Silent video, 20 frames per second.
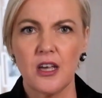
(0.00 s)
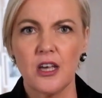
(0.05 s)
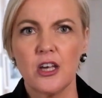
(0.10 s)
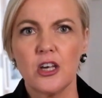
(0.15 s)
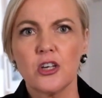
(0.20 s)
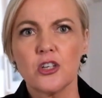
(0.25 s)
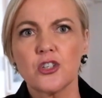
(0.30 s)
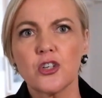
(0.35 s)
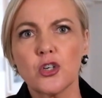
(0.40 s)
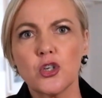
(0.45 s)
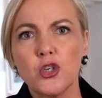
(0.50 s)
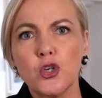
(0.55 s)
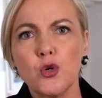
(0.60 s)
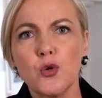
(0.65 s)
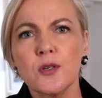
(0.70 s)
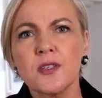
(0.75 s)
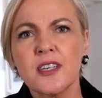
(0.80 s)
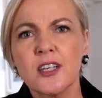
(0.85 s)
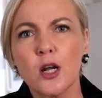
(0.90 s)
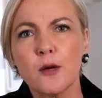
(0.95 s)
So
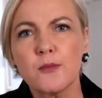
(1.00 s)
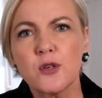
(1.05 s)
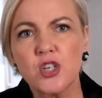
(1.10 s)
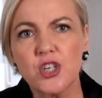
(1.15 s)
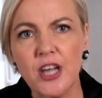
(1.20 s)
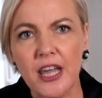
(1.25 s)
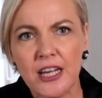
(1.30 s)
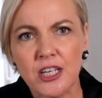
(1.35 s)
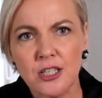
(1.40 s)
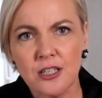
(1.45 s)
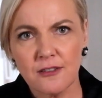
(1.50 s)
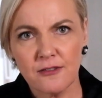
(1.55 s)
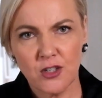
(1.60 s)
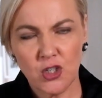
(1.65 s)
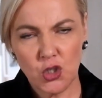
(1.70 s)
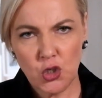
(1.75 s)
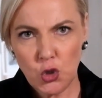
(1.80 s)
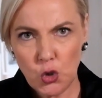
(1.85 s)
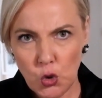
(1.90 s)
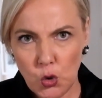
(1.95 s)
use an
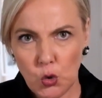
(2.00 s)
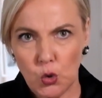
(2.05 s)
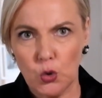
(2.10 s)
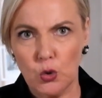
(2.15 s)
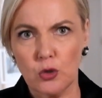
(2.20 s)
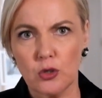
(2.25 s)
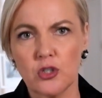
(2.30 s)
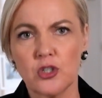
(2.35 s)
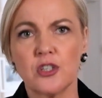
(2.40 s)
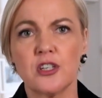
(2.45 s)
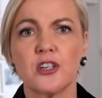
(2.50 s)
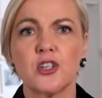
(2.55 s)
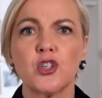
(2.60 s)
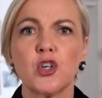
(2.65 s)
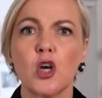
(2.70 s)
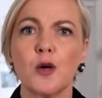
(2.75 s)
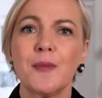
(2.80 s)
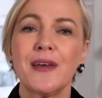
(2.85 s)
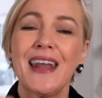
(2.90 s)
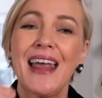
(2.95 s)
objective tool to
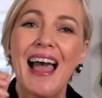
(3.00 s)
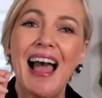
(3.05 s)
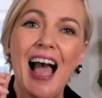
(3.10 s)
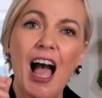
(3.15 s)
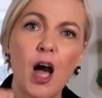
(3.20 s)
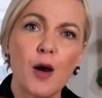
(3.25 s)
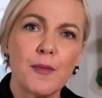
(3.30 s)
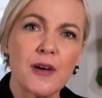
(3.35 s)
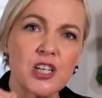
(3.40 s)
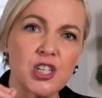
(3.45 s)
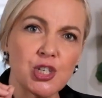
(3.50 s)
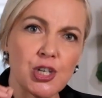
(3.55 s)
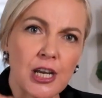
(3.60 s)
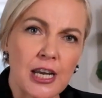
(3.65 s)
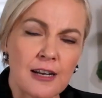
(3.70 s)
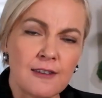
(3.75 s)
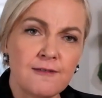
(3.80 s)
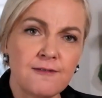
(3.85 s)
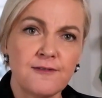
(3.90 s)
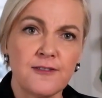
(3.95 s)
determine how much
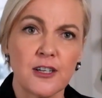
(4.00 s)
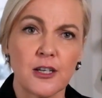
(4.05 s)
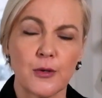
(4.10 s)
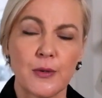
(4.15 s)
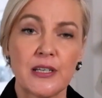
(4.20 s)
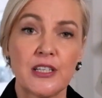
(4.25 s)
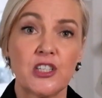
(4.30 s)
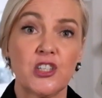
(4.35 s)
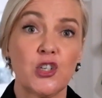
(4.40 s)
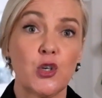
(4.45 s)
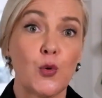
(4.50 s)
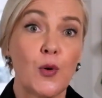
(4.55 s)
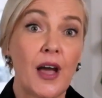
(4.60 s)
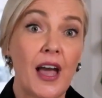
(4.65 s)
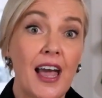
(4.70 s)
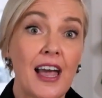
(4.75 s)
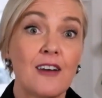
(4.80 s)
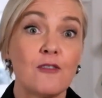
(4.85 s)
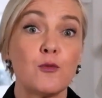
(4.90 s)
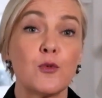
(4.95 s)
influence you
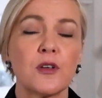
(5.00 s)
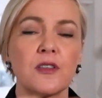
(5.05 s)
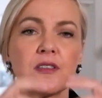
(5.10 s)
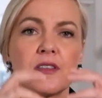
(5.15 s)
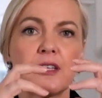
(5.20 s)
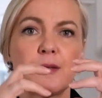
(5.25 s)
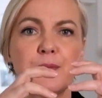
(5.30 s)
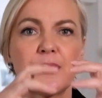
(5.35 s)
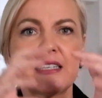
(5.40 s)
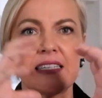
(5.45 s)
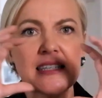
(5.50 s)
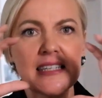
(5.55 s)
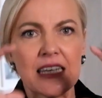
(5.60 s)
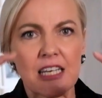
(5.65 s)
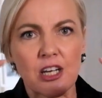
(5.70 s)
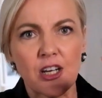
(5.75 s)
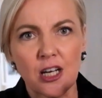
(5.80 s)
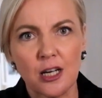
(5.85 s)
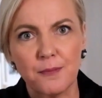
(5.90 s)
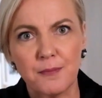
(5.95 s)
have with the
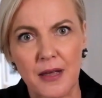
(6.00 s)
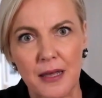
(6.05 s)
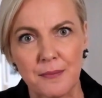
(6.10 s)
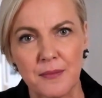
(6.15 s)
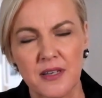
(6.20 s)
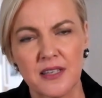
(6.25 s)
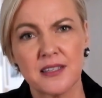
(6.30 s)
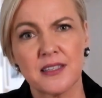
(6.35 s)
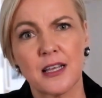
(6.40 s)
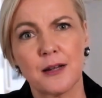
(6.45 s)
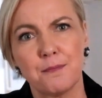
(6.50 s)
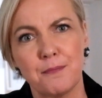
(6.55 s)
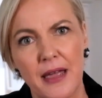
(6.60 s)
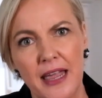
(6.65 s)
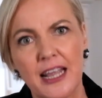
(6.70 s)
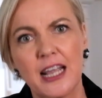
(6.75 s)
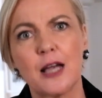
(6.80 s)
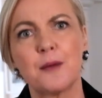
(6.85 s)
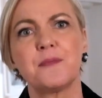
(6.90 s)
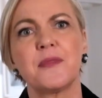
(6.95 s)
particular members that
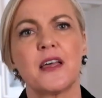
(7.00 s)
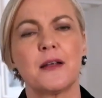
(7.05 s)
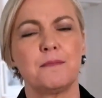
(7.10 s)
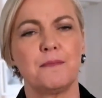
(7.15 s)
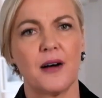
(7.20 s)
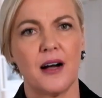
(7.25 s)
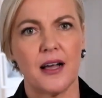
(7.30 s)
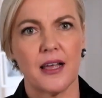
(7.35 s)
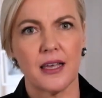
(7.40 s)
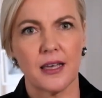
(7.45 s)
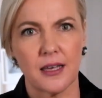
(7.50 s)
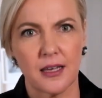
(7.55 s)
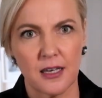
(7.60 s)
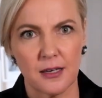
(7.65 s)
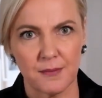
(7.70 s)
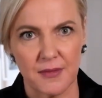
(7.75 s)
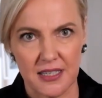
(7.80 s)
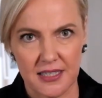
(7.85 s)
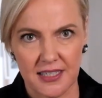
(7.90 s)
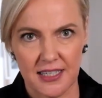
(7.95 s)
make up that buying
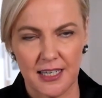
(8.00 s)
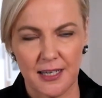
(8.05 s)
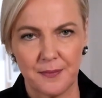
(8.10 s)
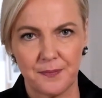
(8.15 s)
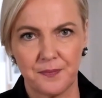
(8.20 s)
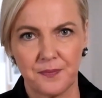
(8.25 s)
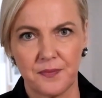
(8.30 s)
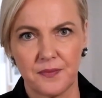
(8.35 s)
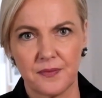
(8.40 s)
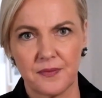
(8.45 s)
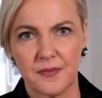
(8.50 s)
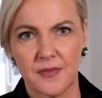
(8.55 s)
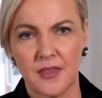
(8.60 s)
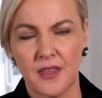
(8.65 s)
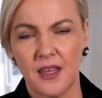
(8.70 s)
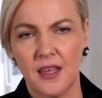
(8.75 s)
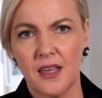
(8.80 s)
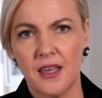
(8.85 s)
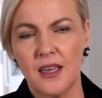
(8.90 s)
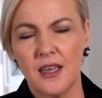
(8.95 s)
committee.
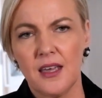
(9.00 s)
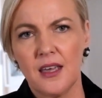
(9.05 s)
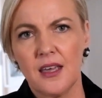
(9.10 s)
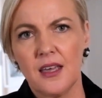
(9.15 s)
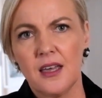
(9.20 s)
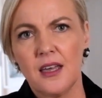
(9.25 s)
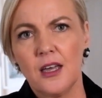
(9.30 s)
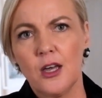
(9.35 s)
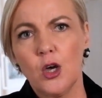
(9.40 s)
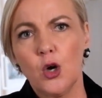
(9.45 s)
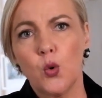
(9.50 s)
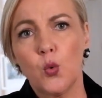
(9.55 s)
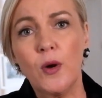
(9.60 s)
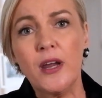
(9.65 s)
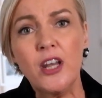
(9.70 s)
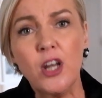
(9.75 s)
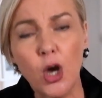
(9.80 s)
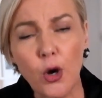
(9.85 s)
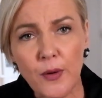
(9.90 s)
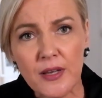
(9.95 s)

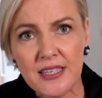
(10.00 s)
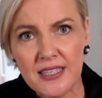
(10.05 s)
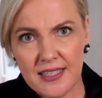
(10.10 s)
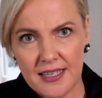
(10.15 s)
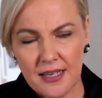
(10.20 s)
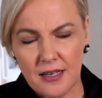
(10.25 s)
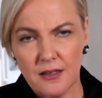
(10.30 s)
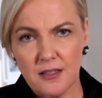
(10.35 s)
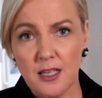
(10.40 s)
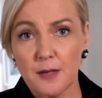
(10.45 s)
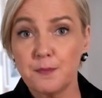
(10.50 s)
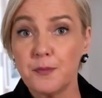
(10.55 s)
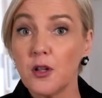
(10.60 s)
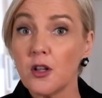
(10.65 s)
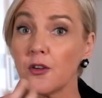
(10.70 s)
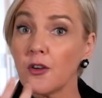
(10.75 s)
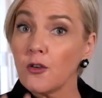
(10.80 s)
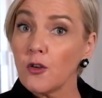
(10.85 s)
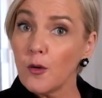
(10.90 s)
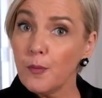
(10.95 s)
We know in sales that
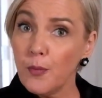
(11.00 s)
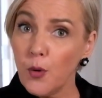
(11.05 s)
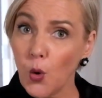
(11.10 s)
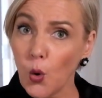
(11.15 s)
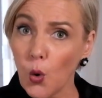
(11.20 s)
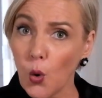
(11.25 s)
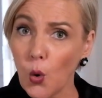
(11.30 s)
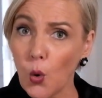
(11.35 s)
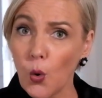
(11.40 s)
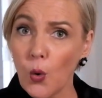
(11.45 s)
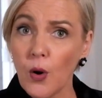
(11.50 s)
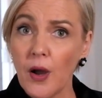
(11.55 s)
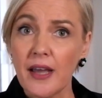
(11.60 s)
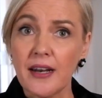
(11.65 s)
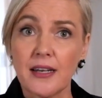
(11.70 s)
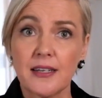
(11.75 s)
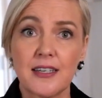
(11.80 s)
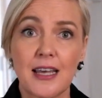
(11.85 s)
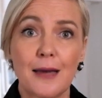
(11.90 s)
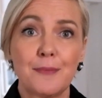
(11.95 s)
building rapport
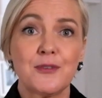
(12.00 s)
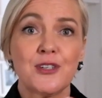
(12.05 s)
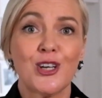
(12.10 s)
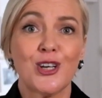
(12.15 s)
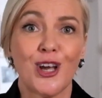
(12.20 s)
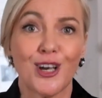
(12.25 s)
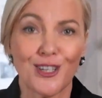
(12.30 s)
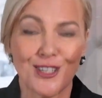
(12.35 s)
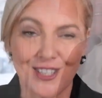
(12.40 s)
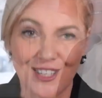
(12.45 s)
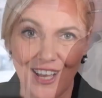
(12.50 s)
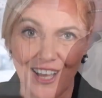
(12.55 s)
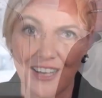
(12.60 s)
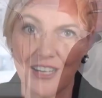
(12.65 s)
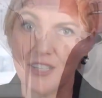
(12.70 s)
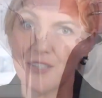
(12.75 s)
and adapting our style is